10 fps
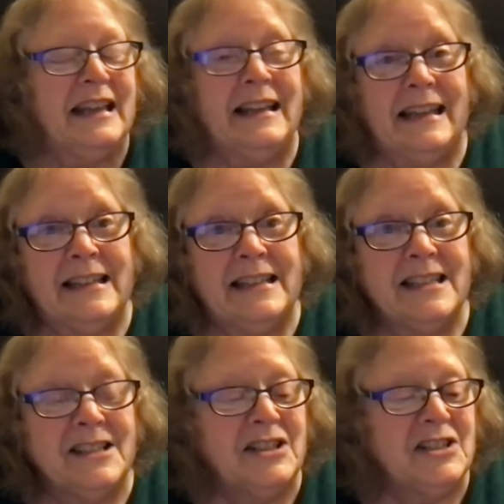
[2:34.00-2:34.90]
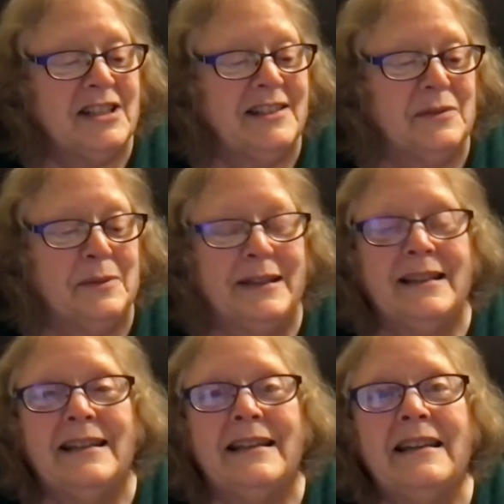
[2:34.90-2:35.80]
In addition, she's
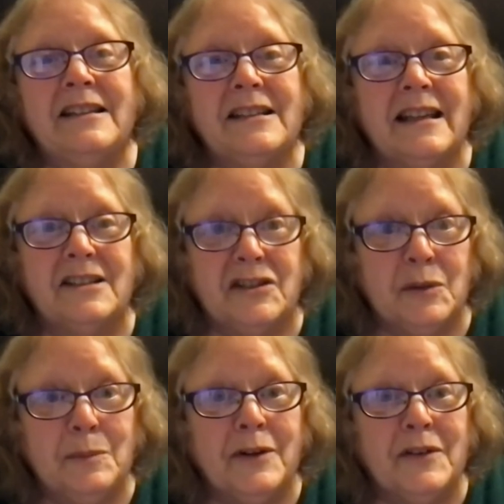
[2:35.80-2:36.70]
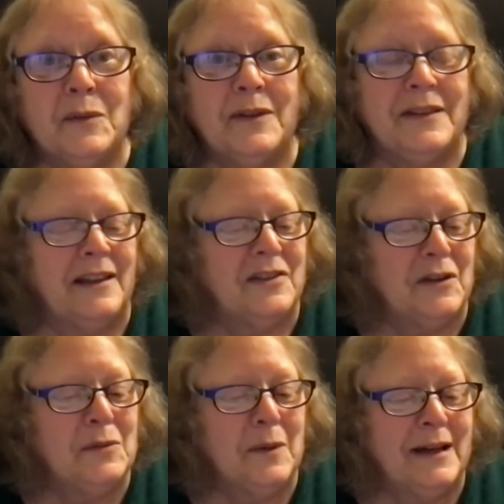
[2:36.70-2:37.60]
written two books with a
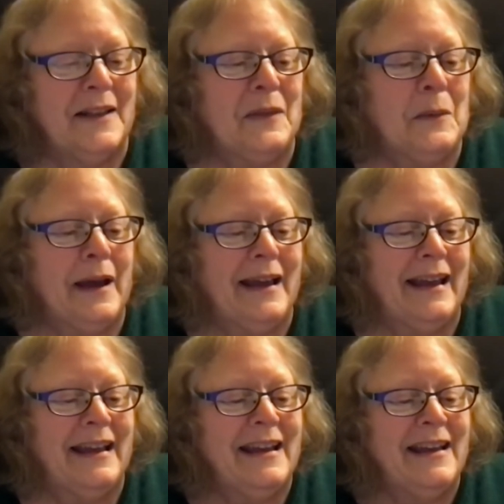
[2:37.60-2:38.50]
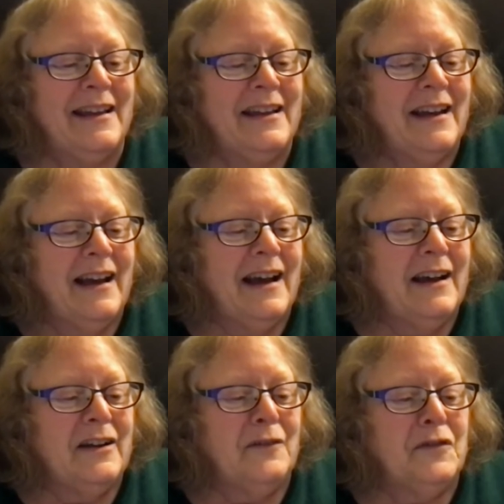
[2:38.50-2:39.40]
third one on the way.
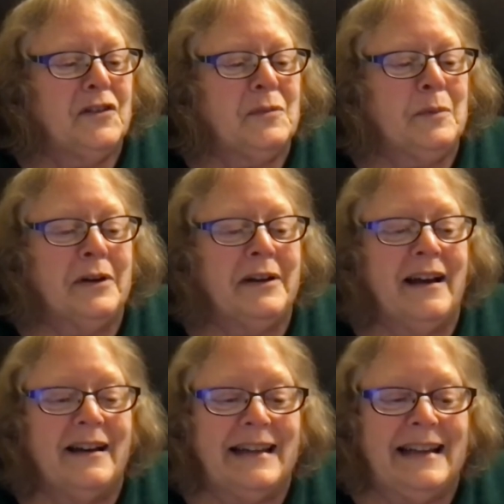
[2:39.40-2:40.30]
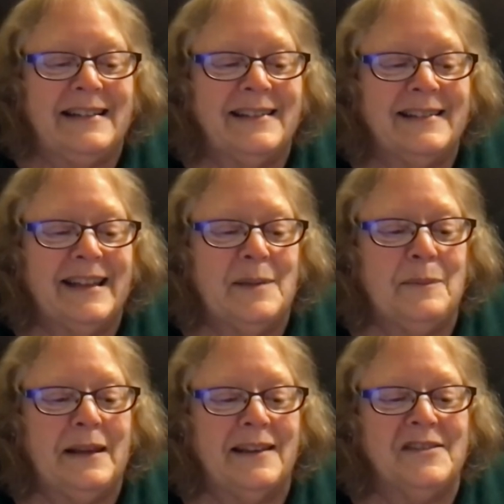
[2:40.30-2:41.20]
Her first book, God Ain't Sleep,
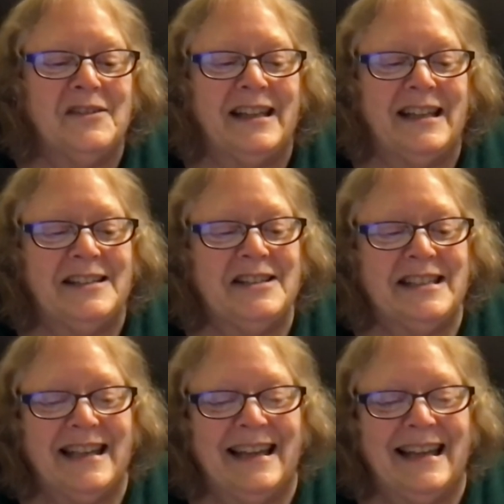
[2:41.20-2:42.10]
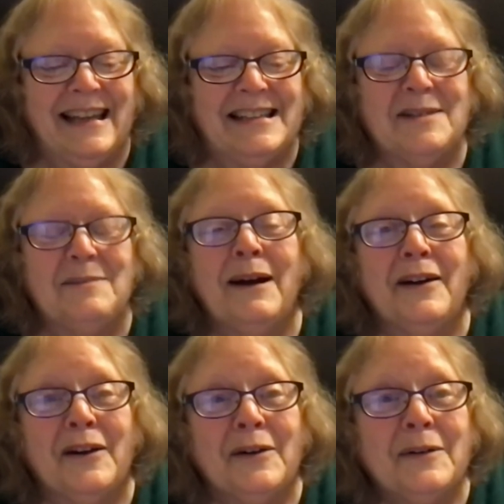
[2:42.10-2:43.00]
Yesterday, Today, and
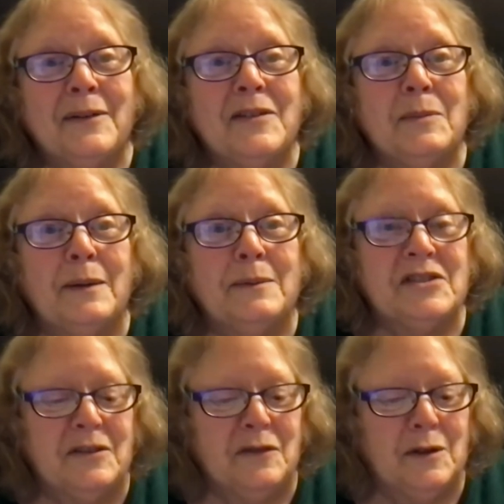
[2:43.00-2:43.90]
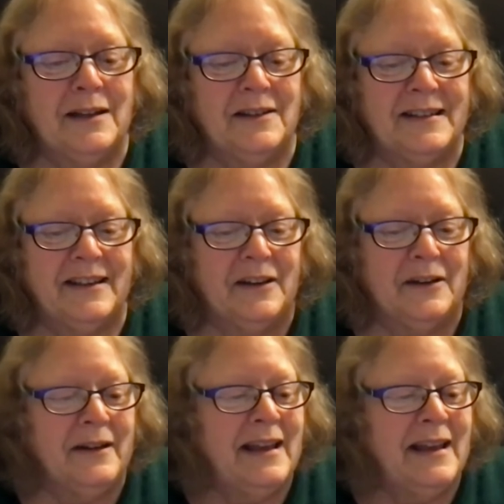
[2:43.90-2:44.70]
Tomorrow, was published a few years ago.